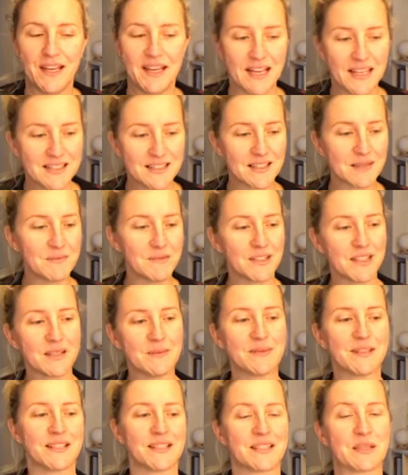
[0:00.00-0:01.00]
And
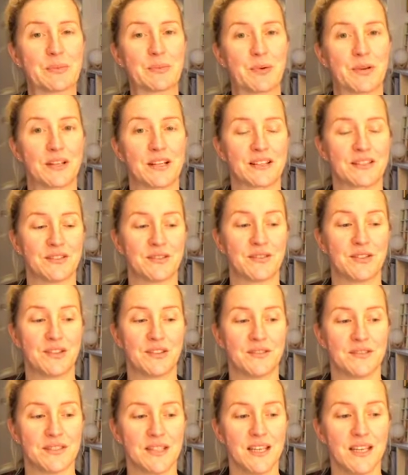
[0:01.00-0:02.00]
sometimes it's the products you're
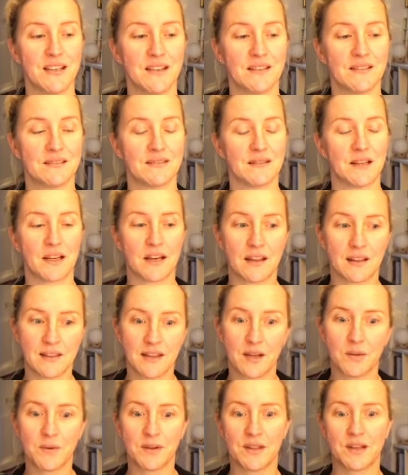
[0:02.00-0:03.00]
using. And I
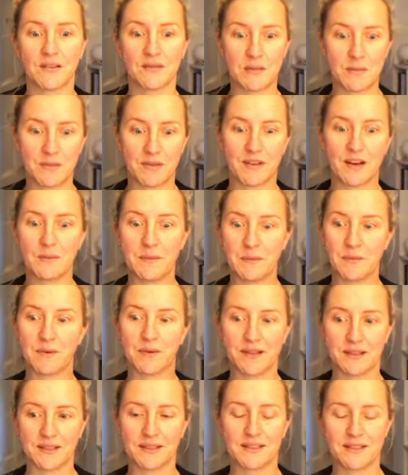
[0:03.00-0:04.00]
think when they're aromatherapy
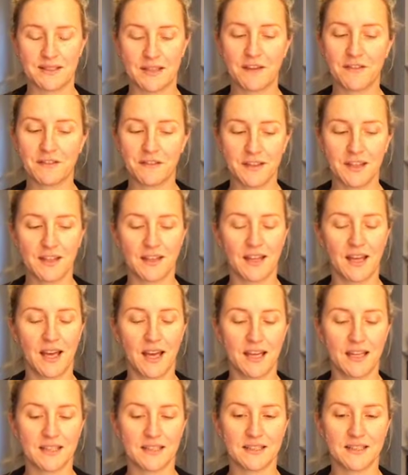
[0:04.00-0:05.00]
products, it's definitely the
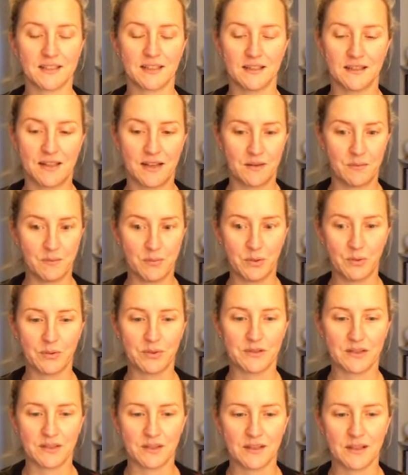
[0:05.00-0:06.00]
case that they're
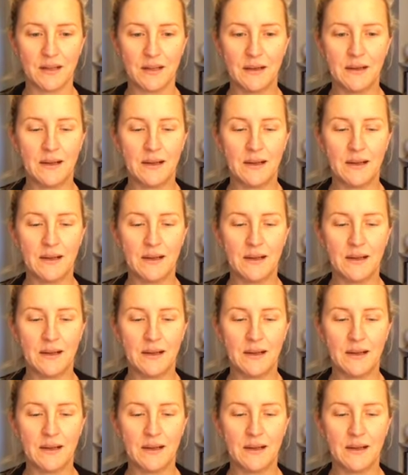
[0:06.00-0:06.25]
important.